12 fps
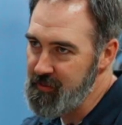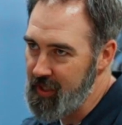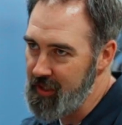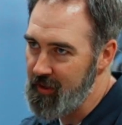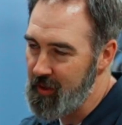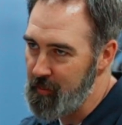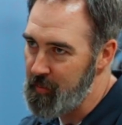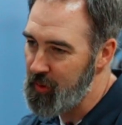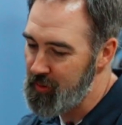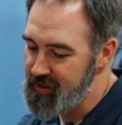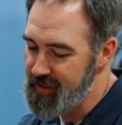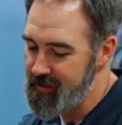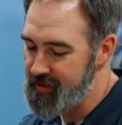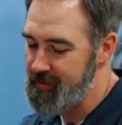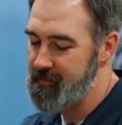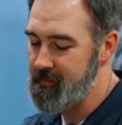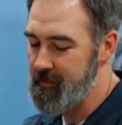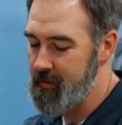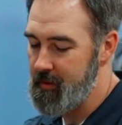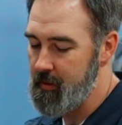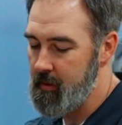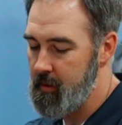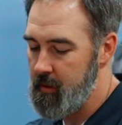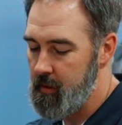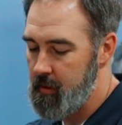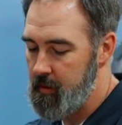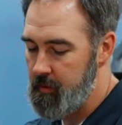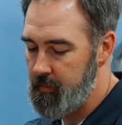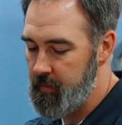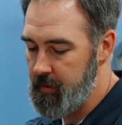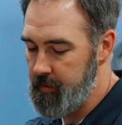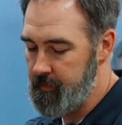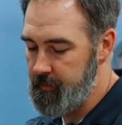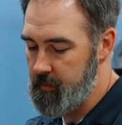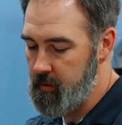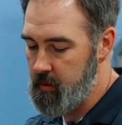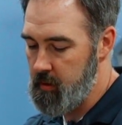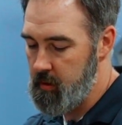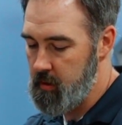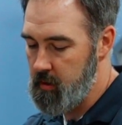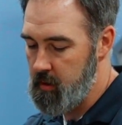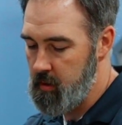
we could call them pulses. You can expect some soreness,